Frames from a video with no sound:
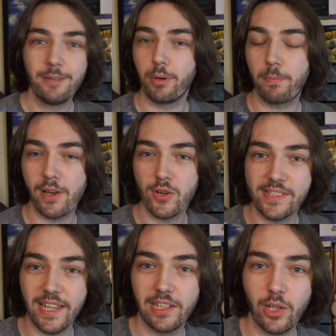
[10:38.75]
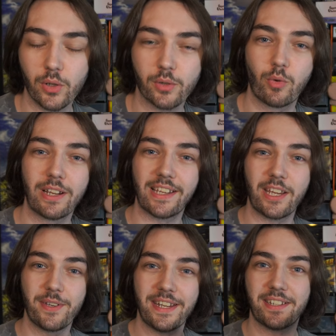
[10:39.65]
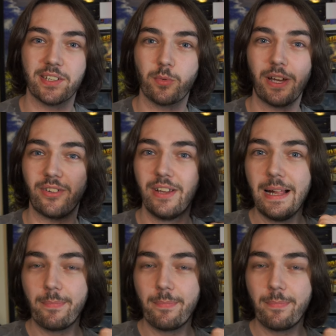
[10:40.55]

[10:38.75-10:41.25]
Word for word: but because they look really unique as well.